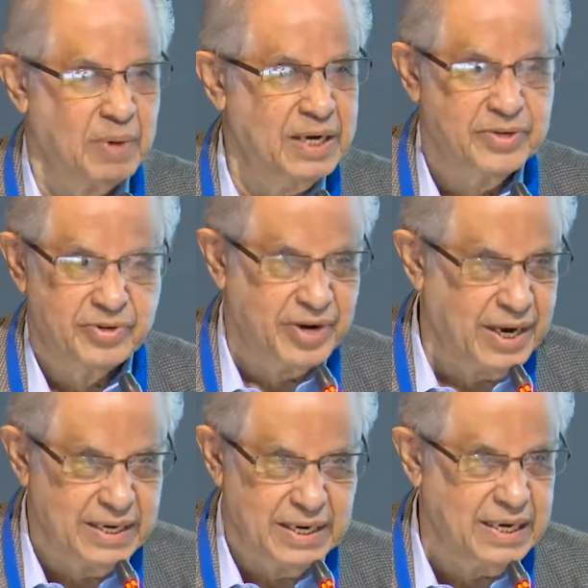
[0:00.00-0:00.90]
but
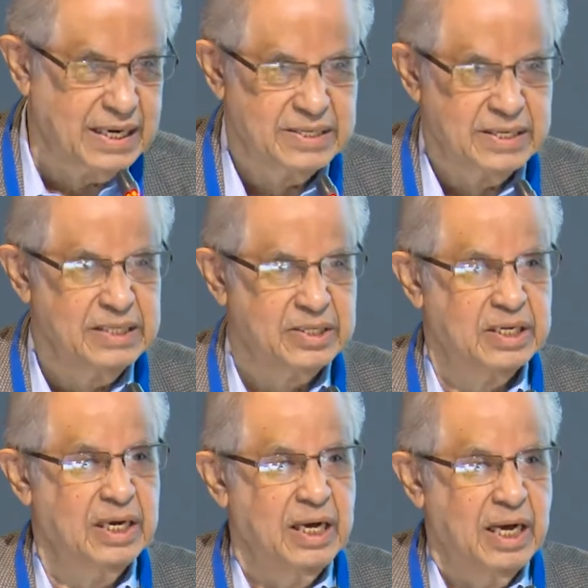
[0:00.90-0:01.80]
trade did exist
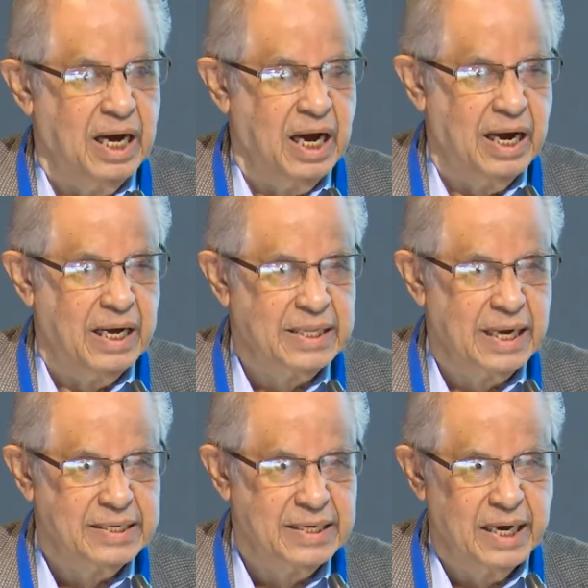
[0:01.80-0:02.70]
at
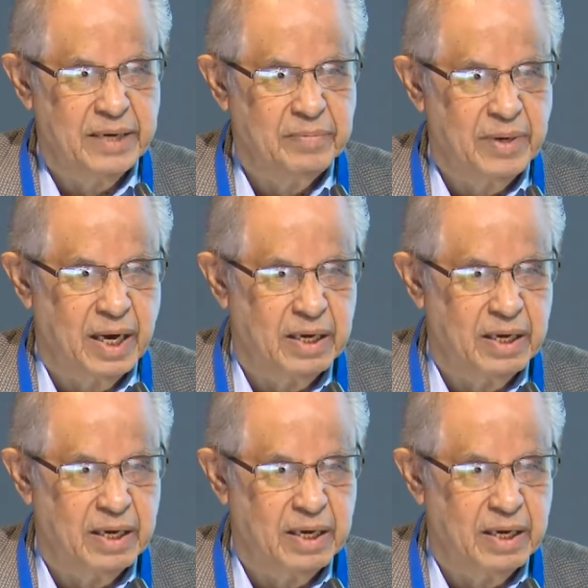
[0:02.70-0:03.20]
that time.